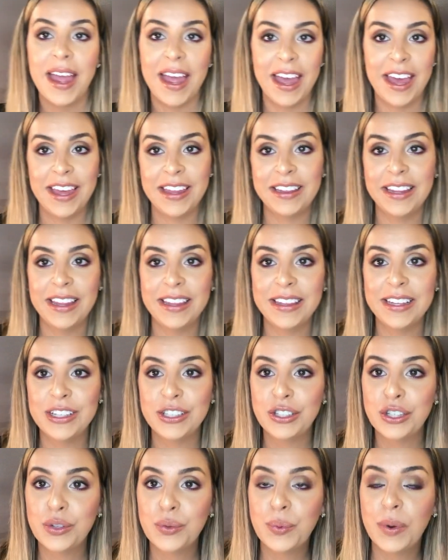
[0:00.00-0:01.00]
And then
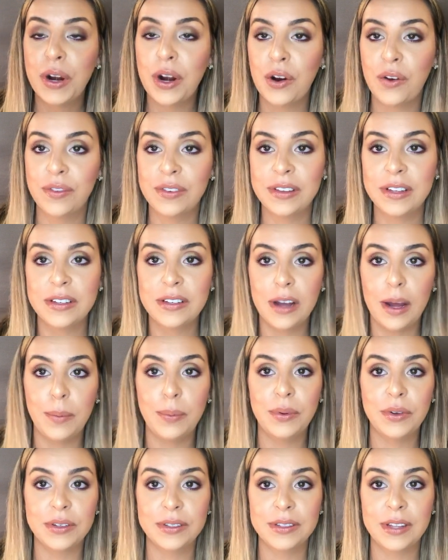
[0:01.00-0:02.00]
this is what over the
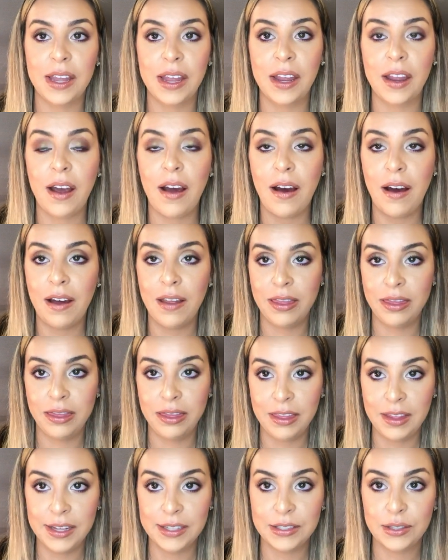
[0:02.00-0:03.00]
top looks like
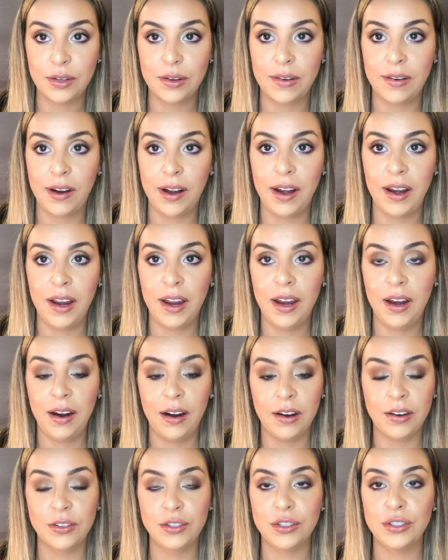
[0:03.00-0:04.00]
on this one right
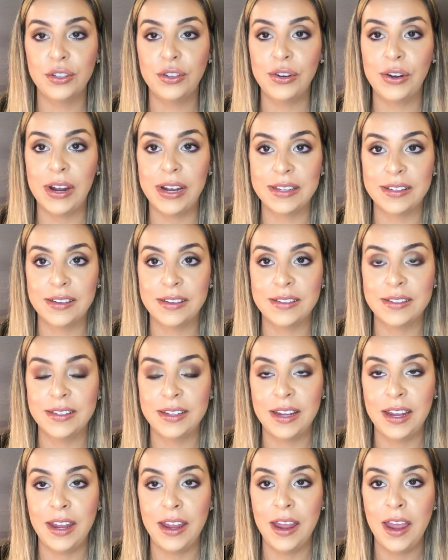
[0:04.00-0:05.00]
here, just so you guys can
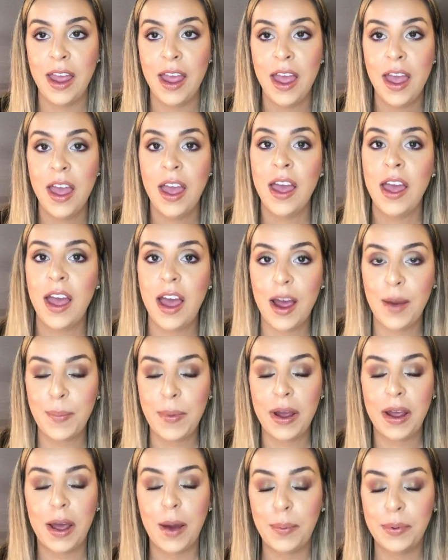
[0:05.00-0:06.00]
see
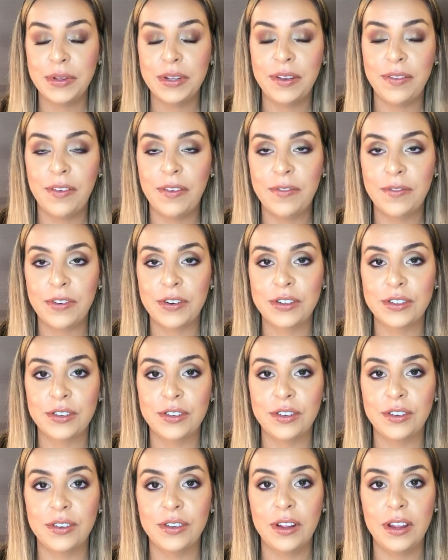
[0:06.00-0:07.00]
a couple different
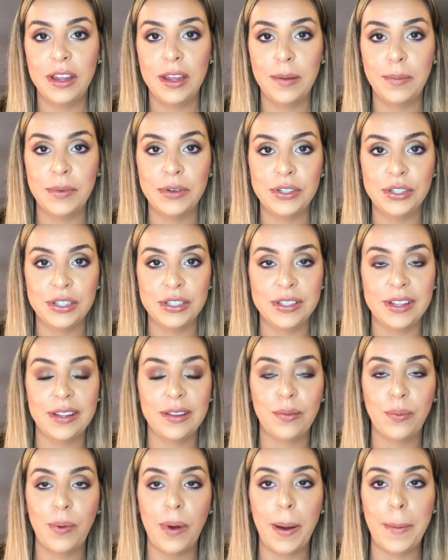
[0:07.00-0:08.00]
versatile images
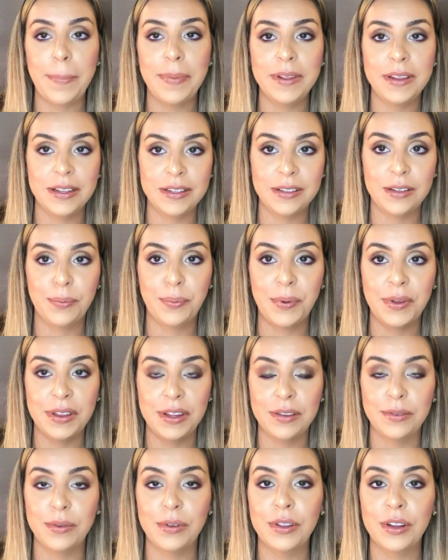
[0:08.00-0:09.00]
as well, but this is what
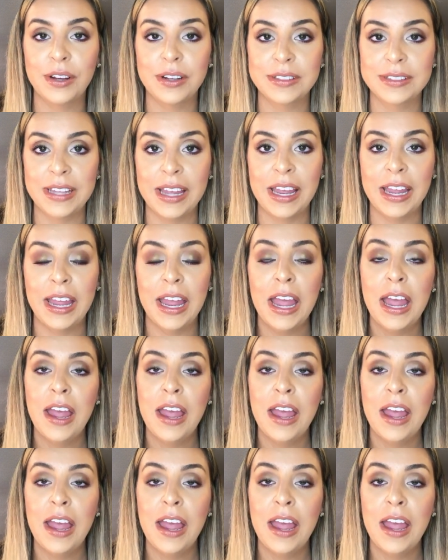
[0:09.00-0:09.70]
this one looks like.